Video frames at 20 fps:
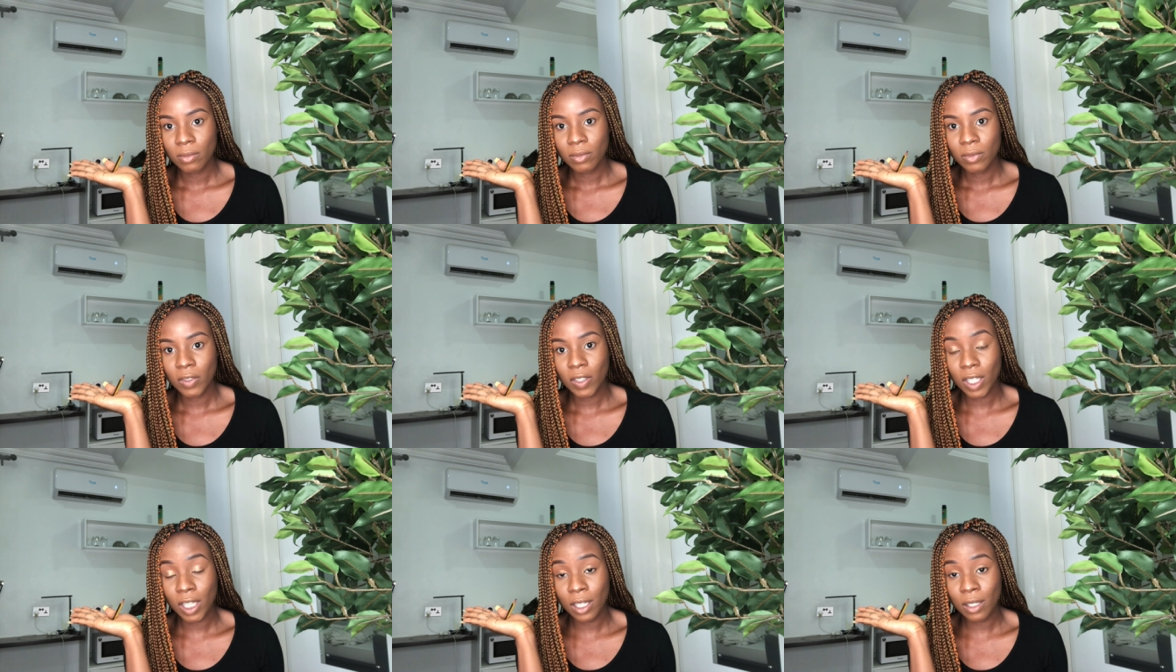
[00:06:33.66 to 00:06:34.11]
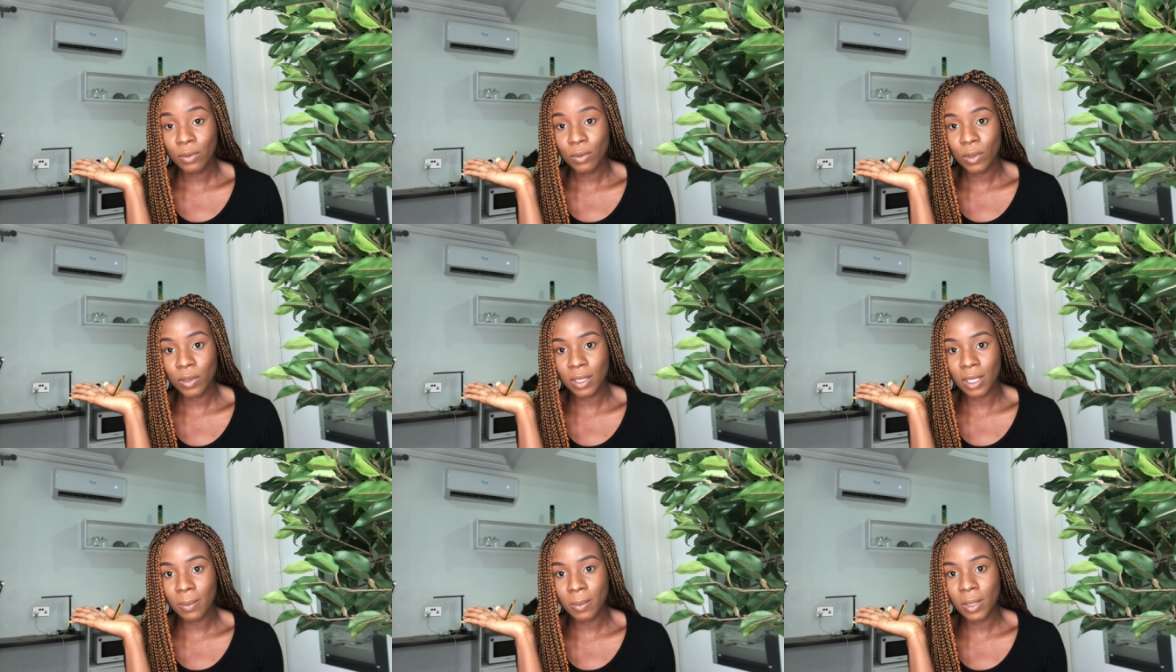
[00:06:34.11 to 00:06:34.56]
okay
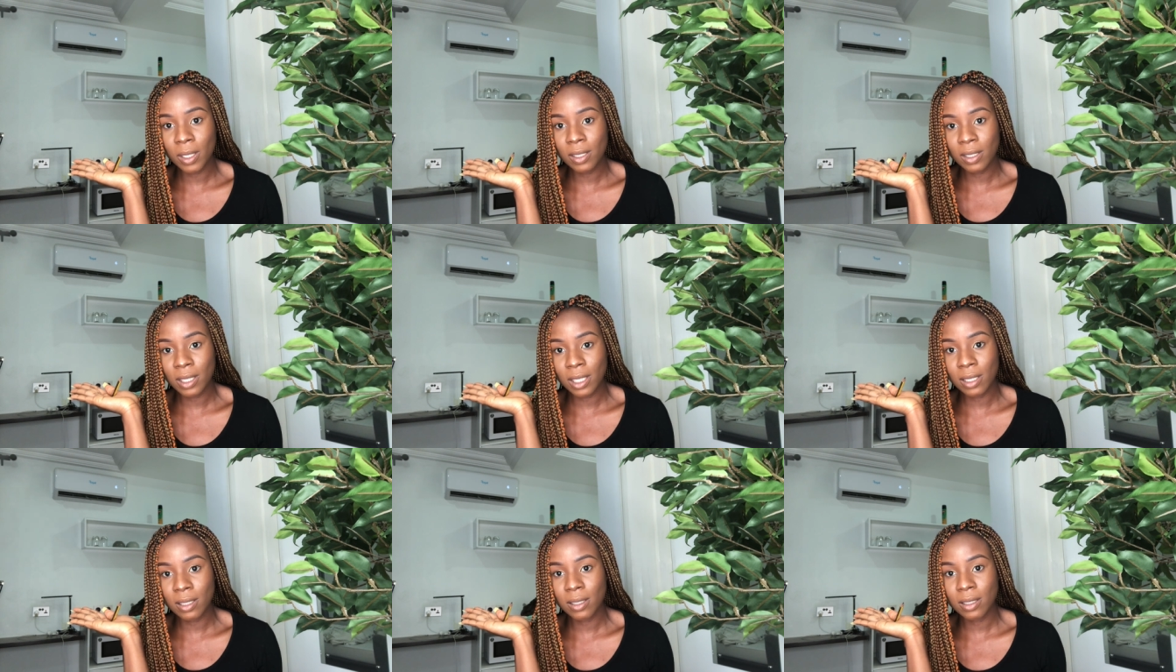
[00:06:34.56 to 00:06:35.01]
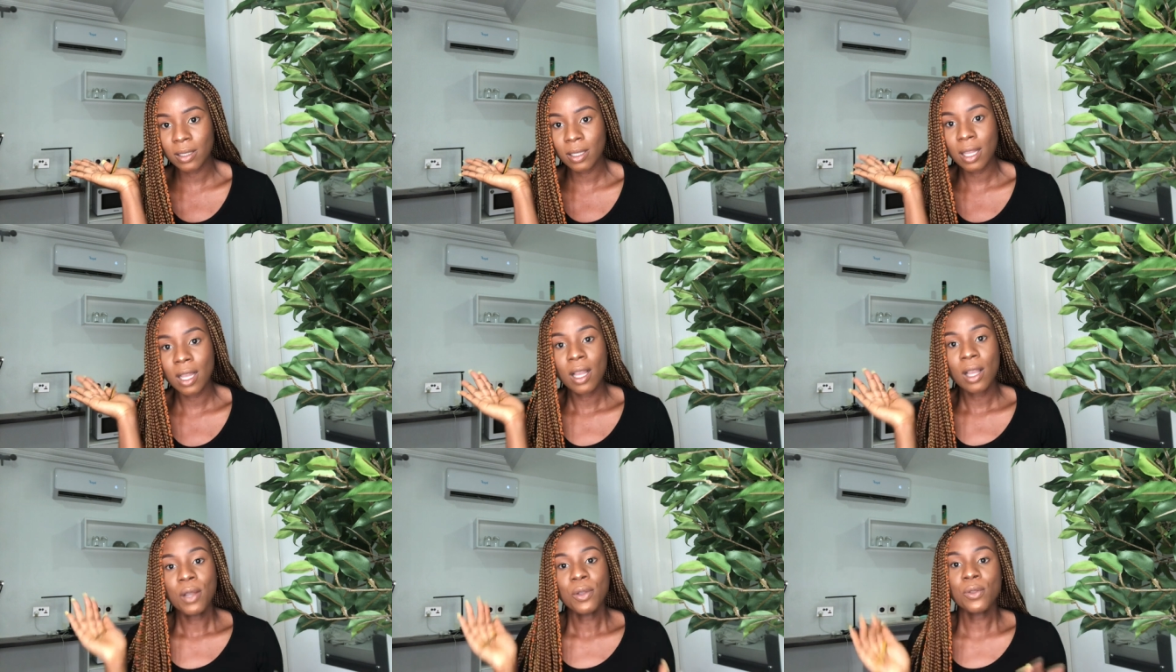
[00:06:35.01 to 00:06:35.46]
does that make sense
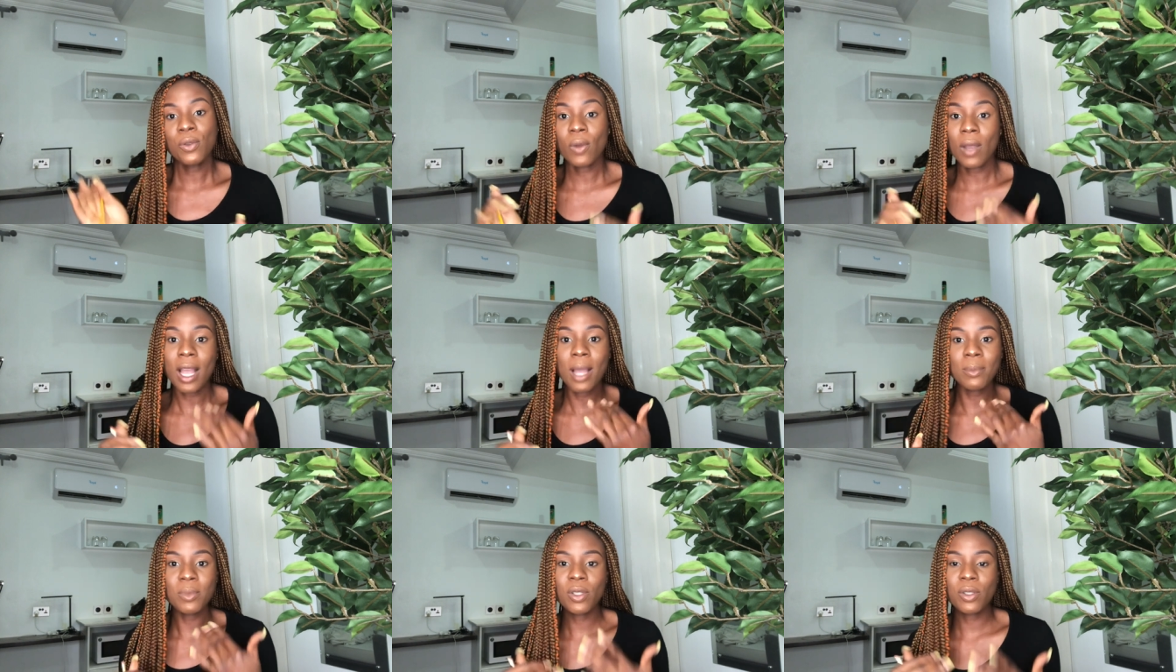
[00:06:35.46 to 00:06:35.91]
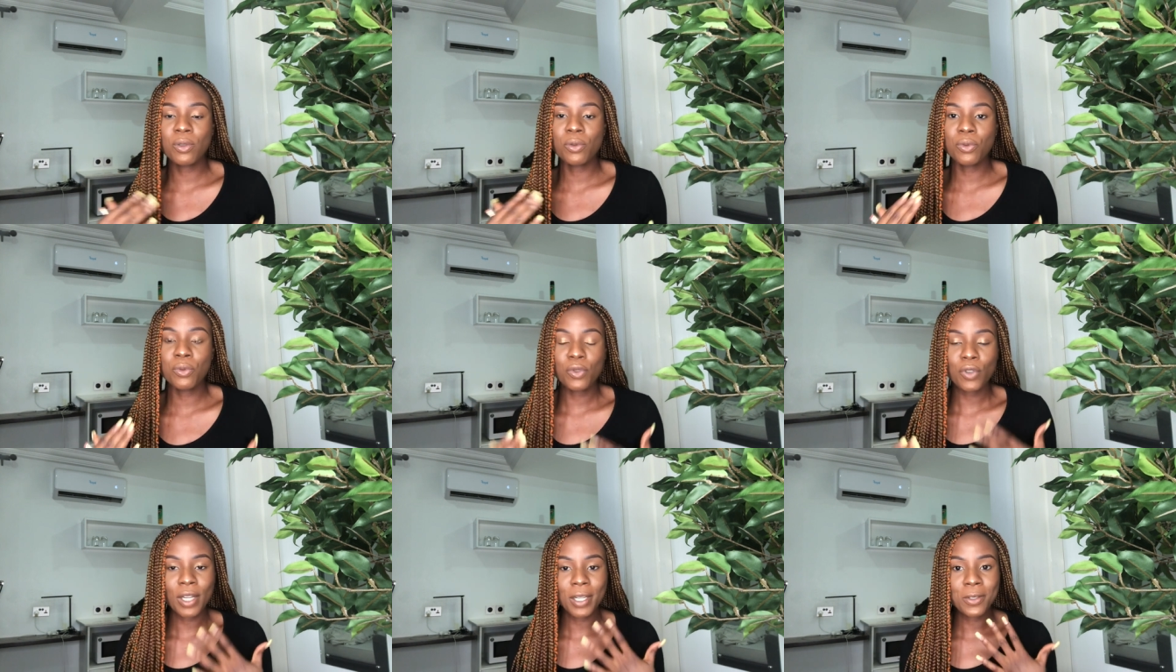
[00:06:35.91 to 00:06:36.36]
so i'm still
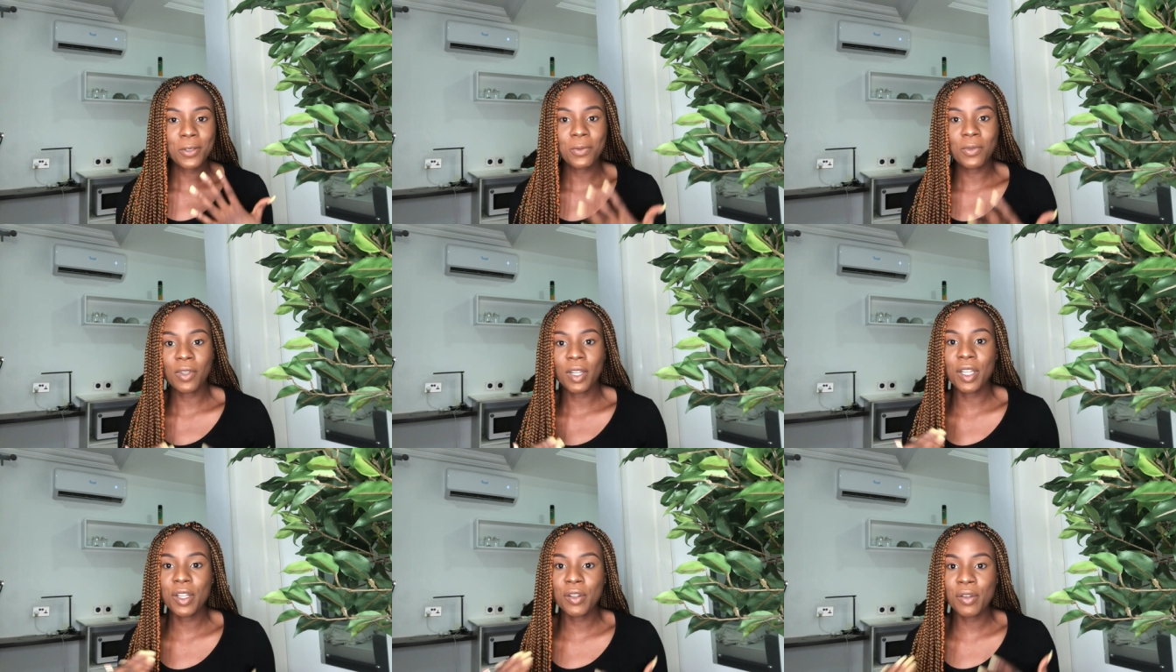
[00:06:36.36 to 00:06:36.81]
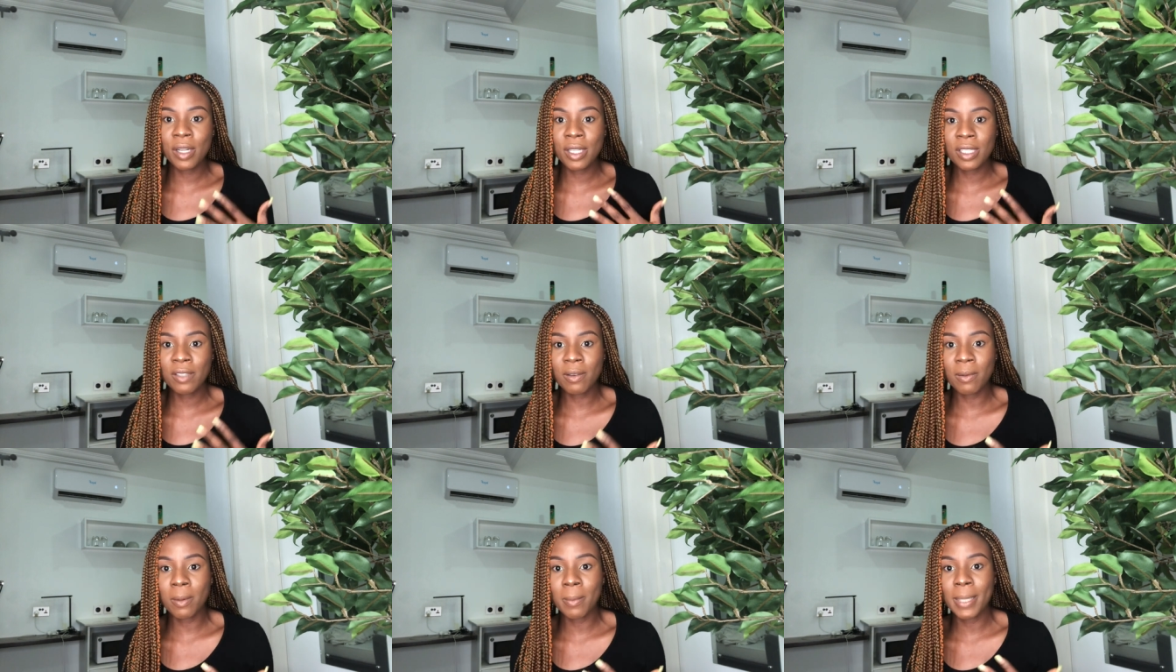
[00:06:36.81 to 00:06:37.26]
trying to be very
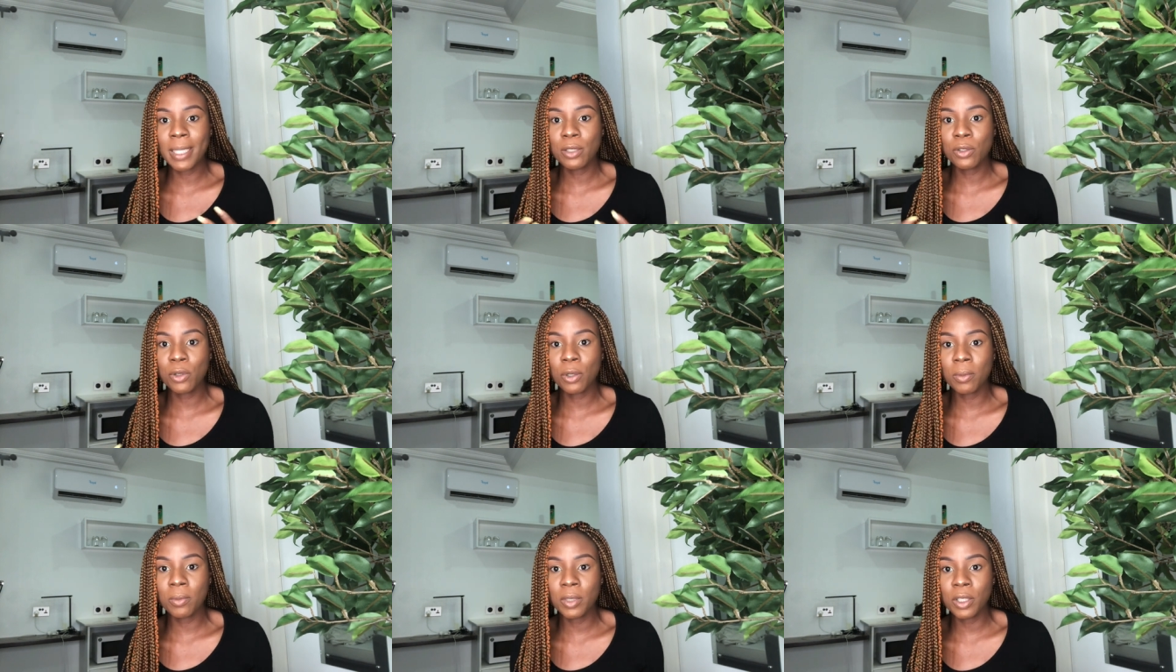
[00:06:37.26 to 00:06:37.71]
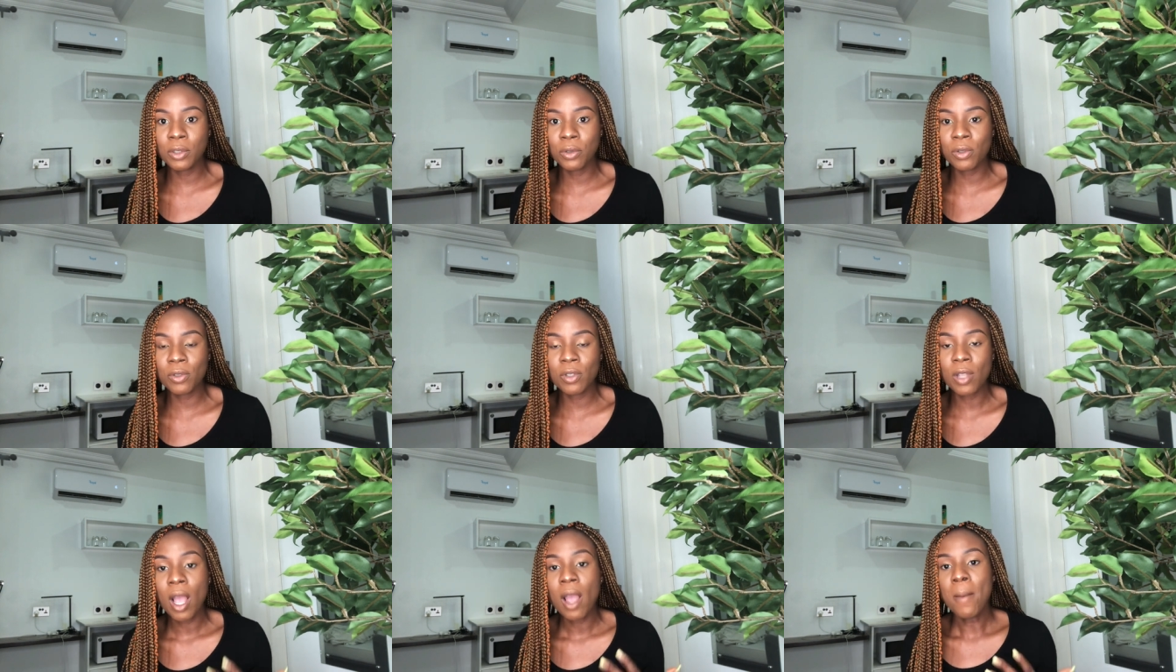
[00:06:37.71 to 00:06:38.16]
creative about my
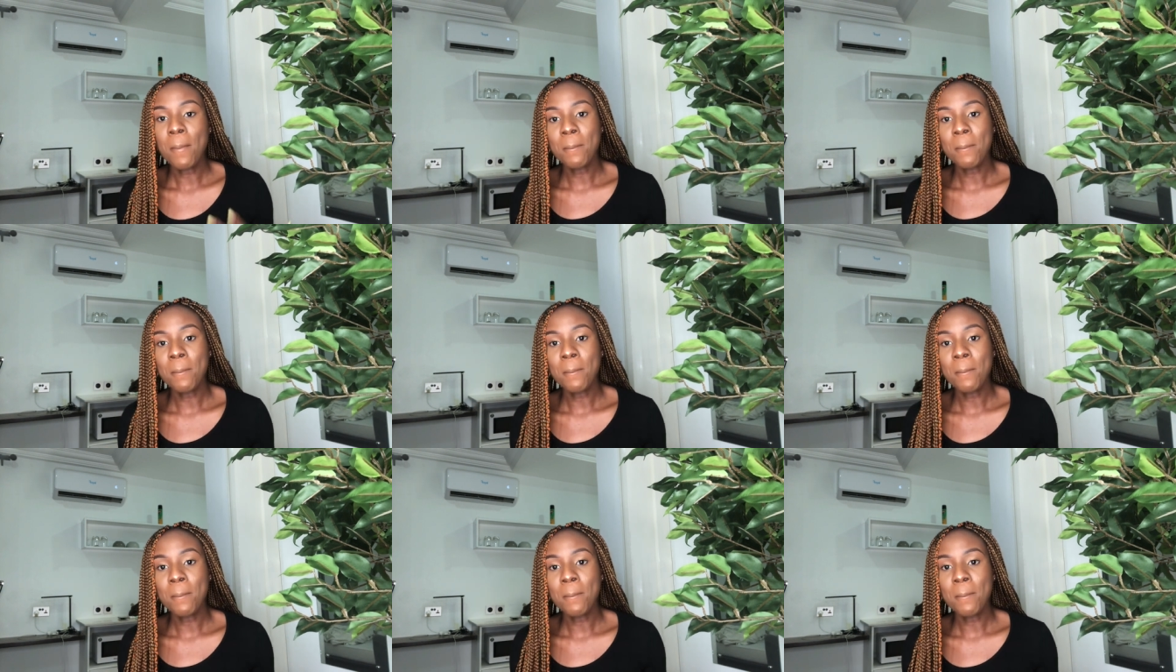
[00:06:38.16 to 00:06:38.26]
thumbnails